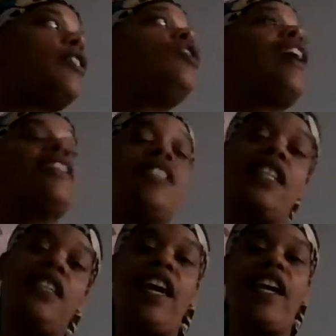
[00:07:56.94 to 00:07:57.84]
You guys
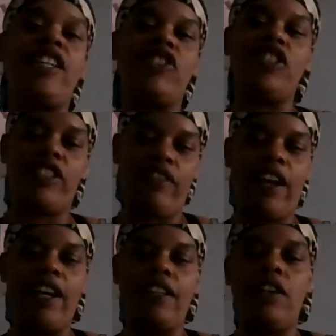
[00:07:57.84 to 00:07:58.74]
see in the energy,
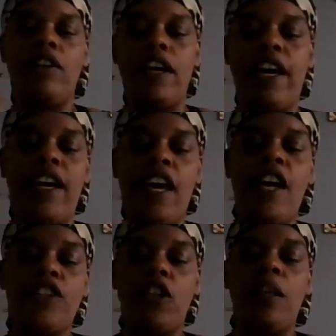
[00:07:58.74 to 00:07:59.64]
right? Okay.
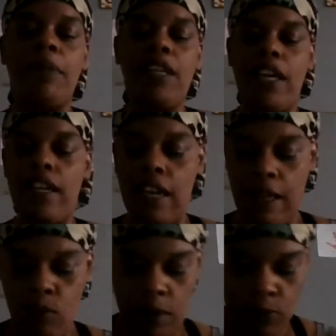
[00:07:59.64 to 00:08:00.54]
So let me get um, one